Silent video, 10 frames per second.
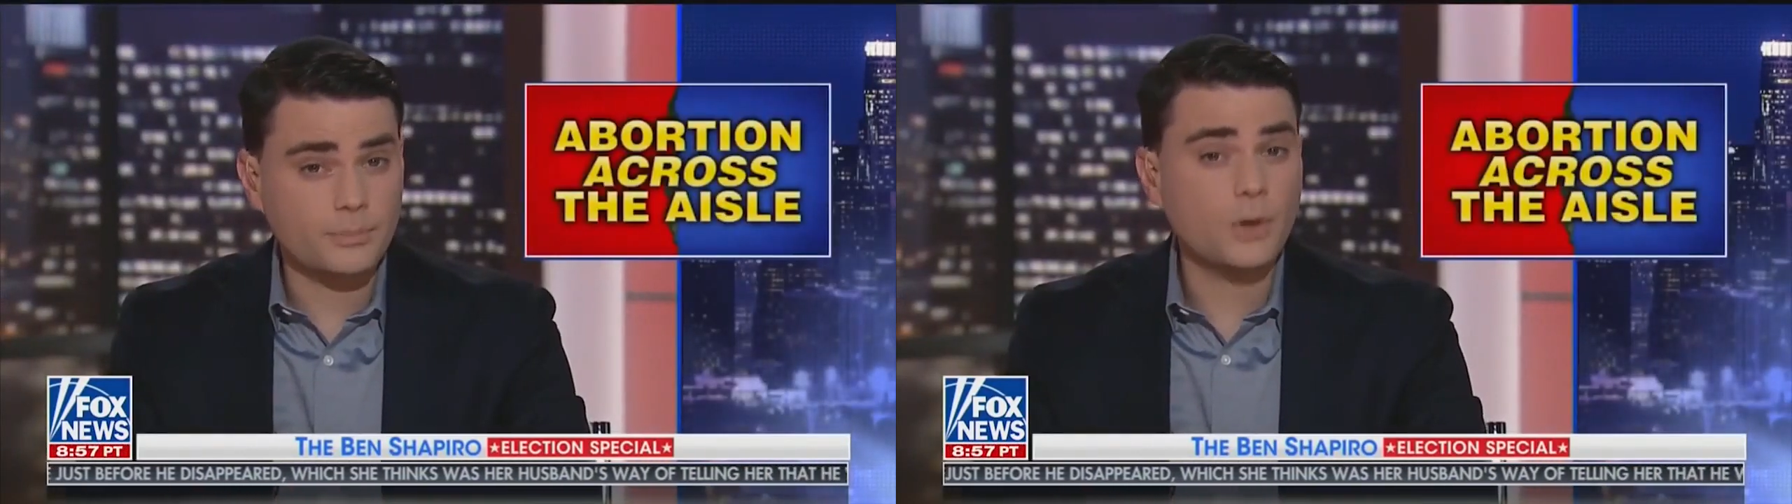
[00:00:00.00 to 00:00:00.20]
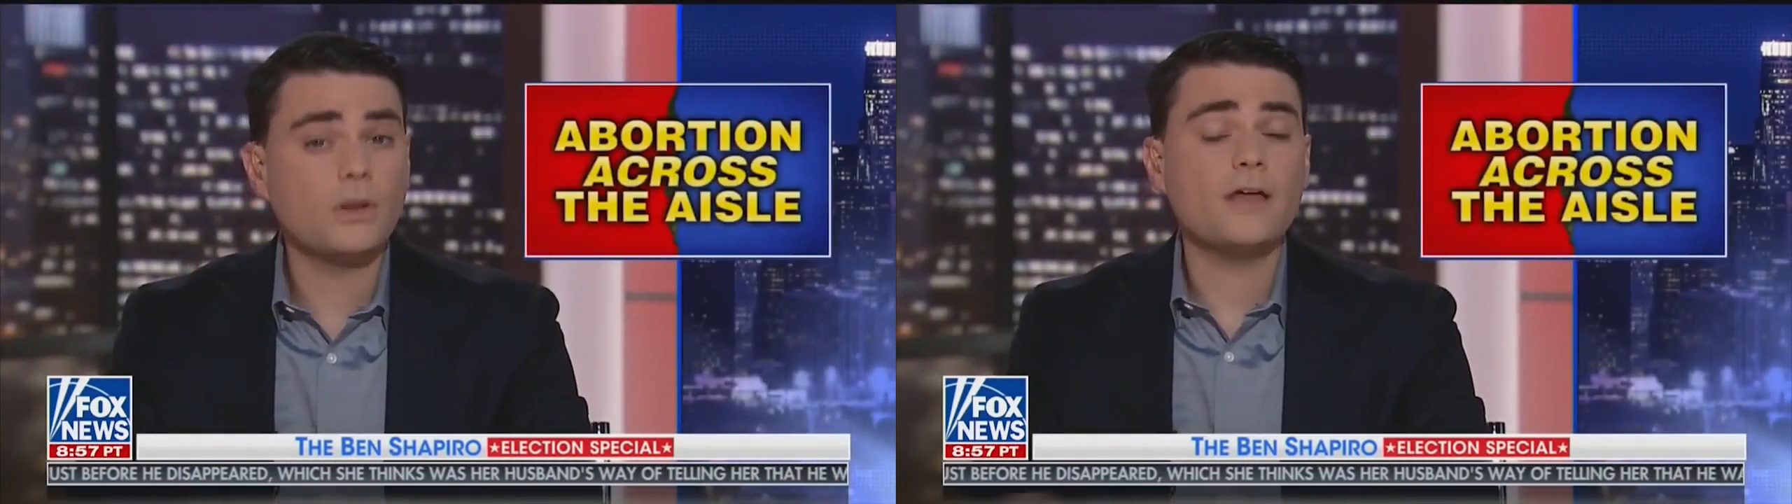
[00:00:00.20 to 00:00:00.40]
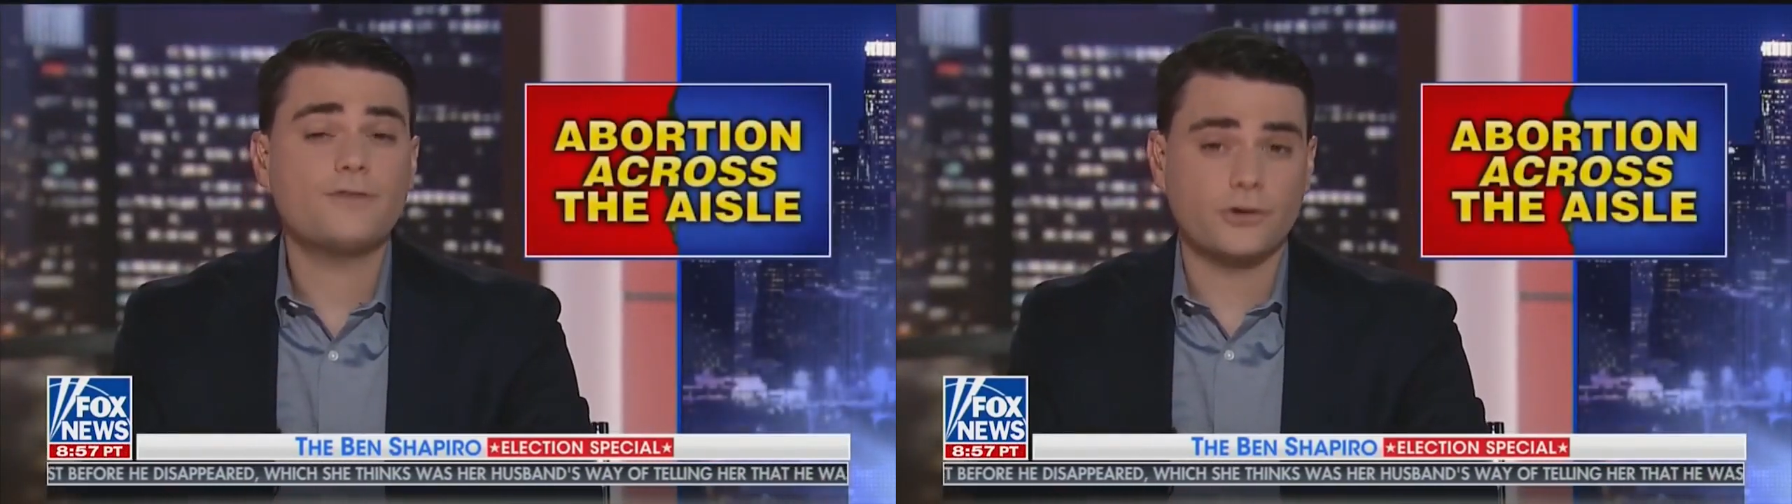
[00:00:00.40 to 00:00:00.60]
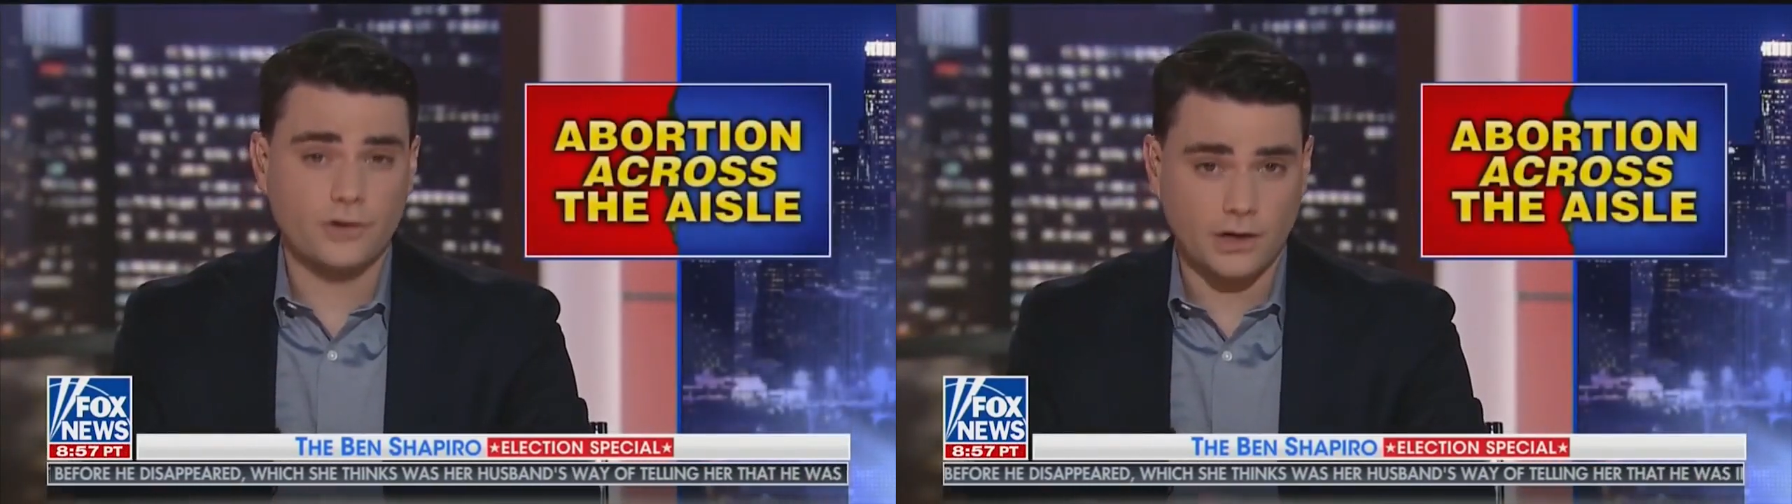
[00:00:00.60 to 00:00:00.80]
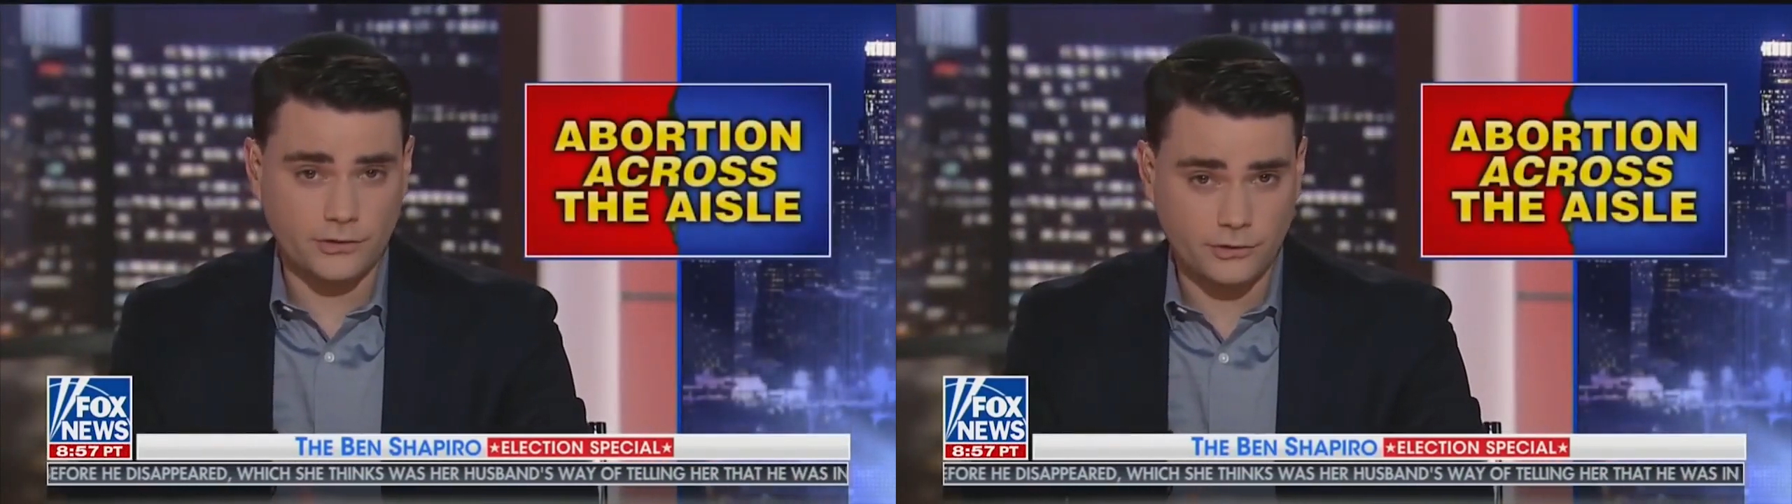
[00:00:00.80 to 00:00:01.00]
that
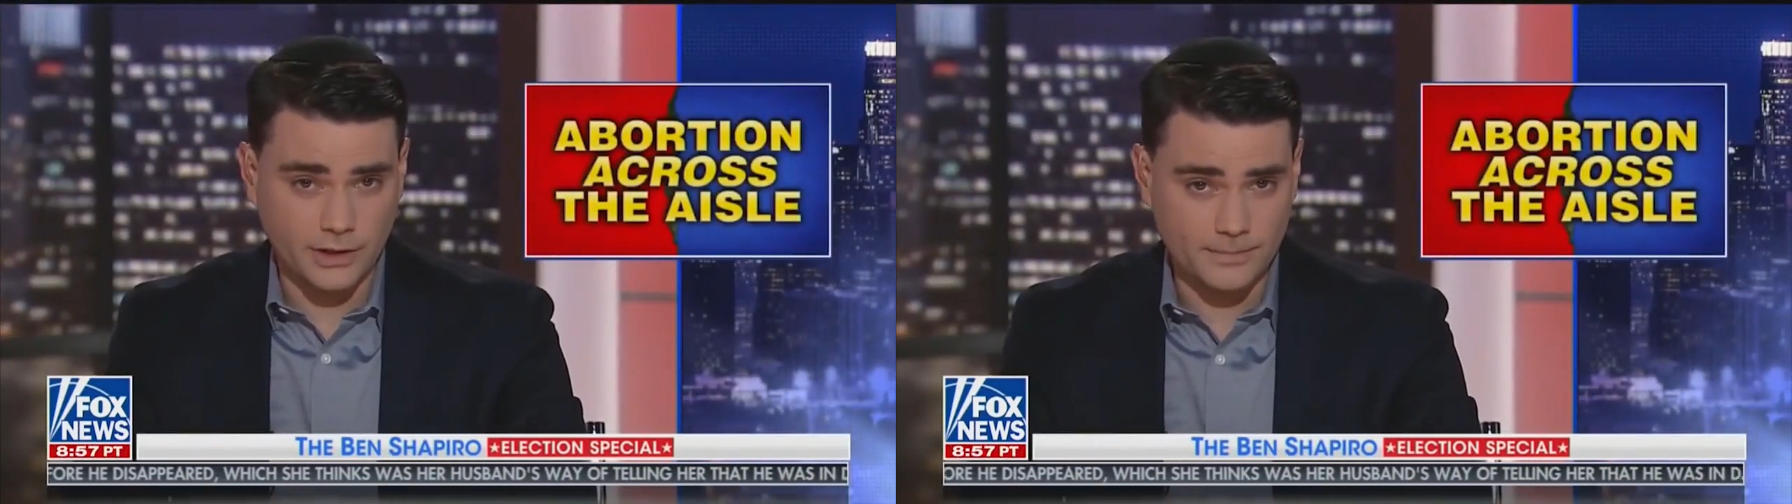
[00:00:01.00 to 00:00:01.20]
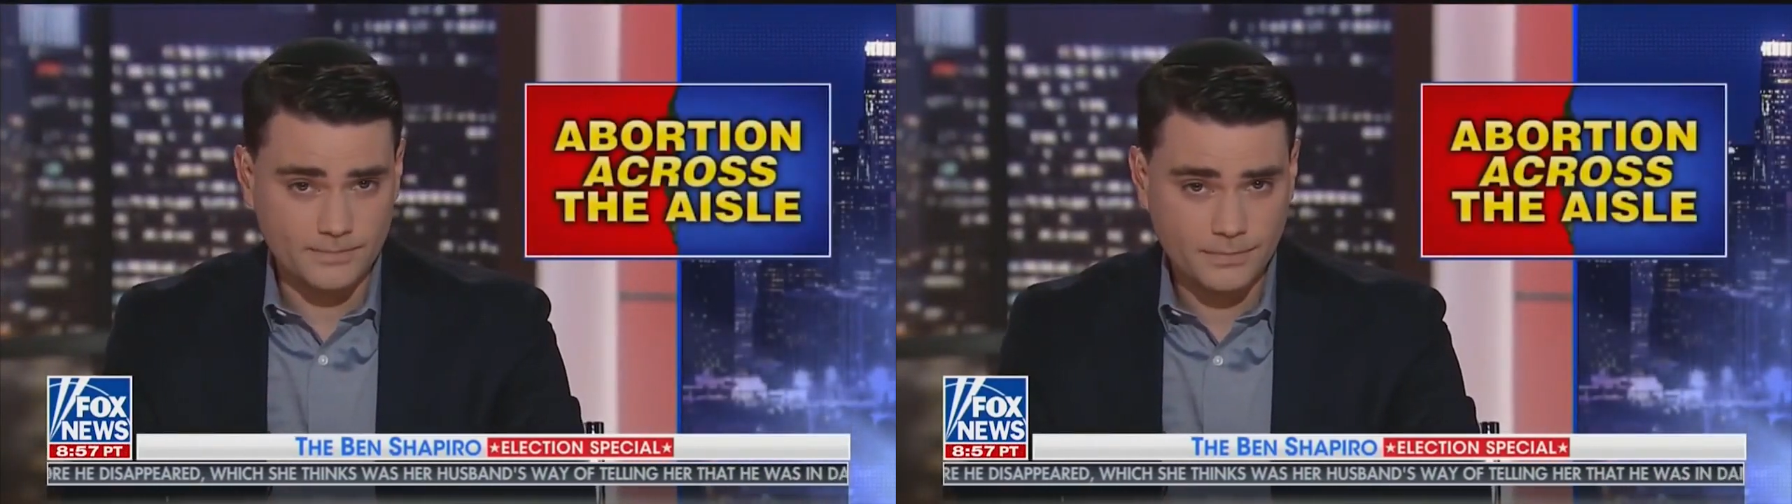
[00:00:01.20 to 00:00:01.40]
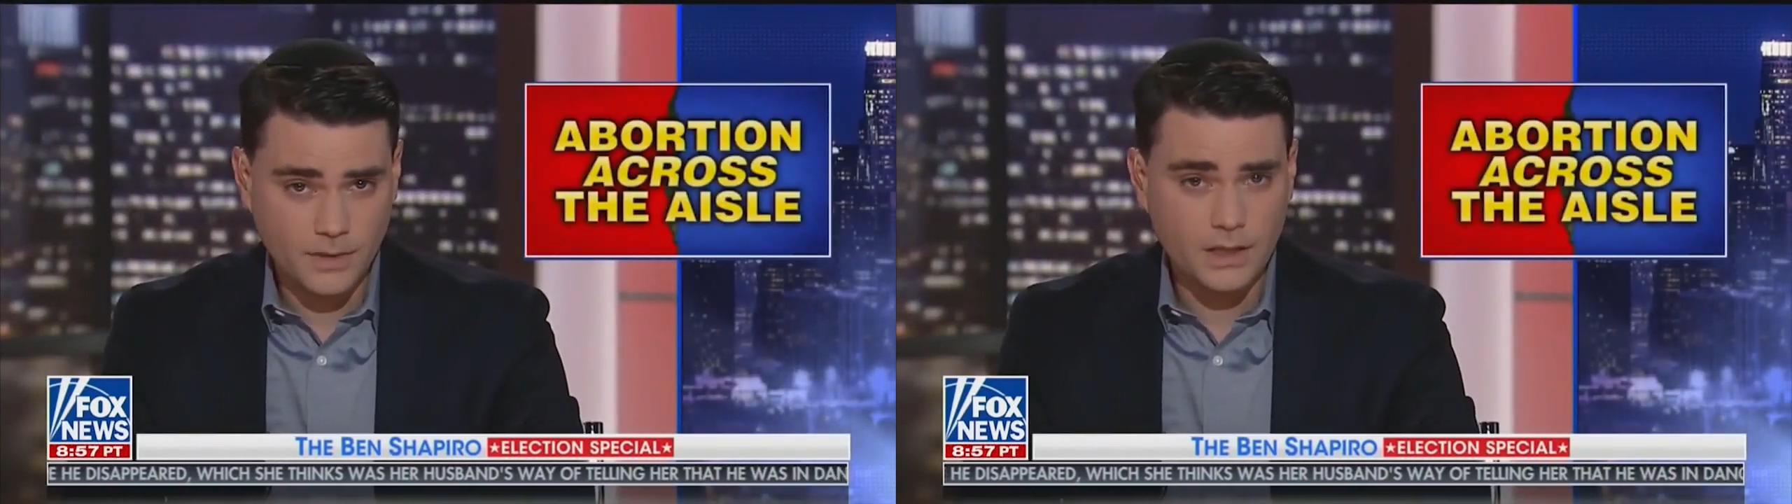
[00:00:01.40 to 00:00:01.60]
pro-lifers are extreme.